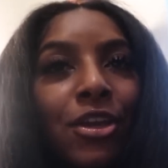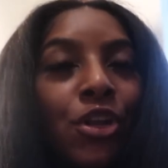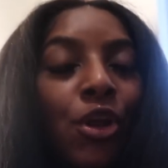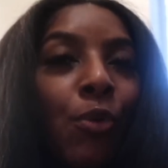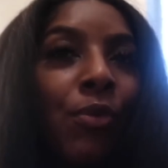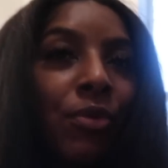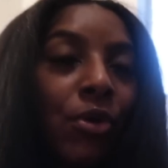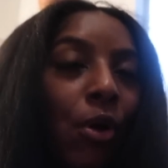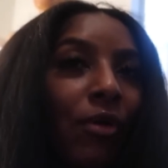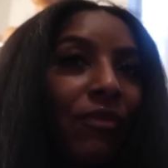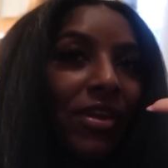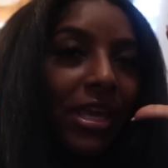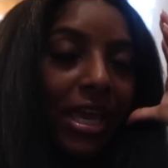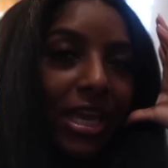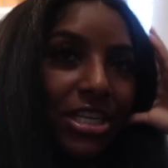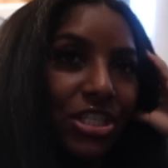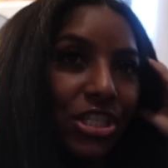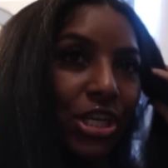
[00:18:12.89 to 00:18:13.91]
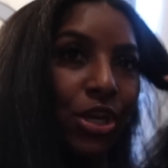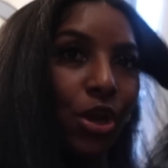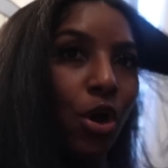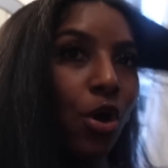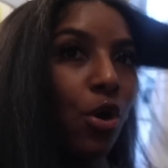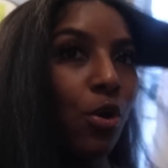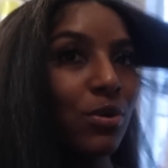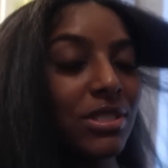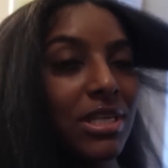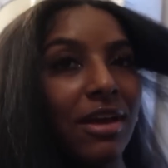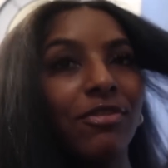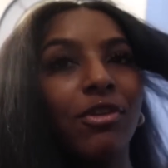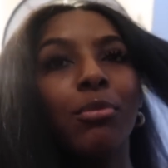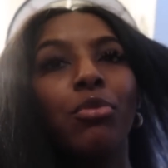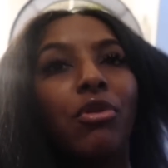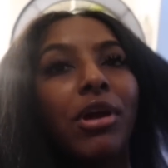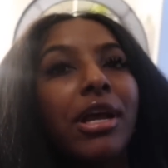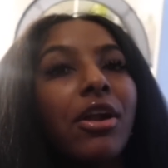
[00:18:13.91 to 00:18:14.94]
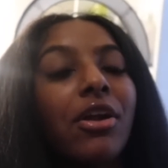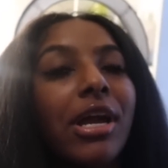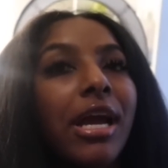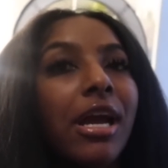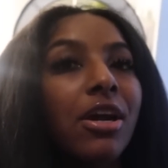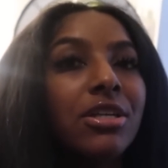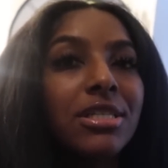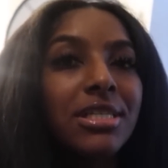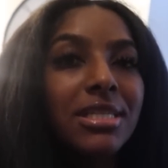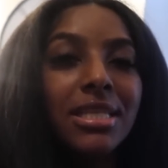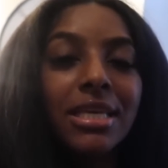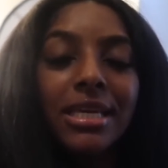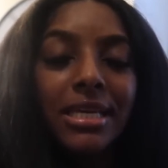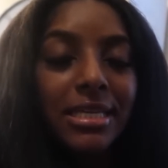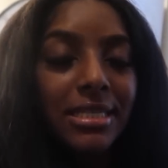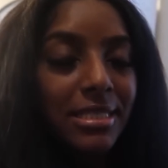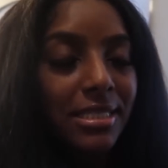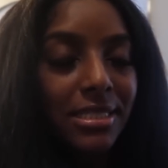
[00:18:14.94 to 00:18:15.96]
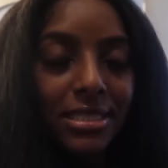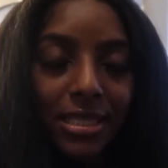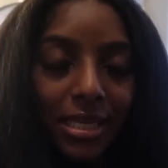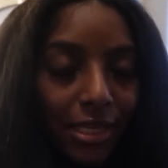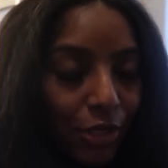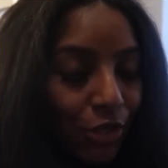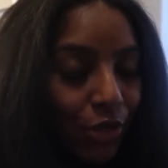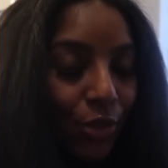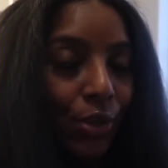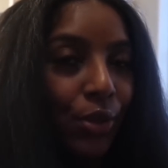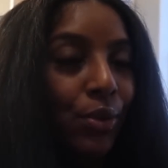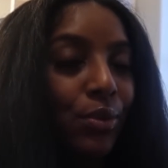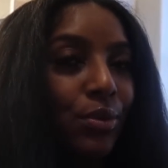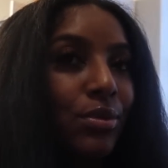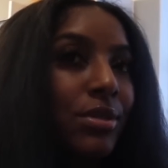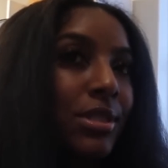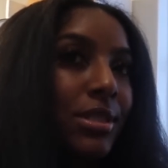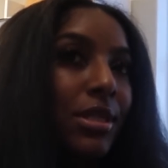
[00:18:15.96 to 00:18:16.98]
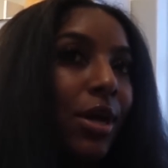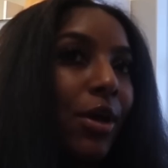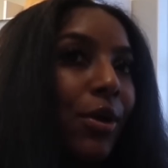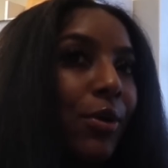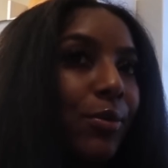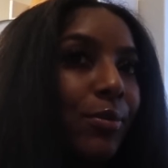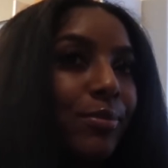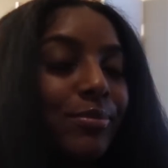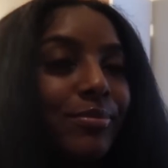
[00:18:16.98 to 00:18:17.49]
you know when we go on vacation, always have to braid our hair, just the easiest thing to do. So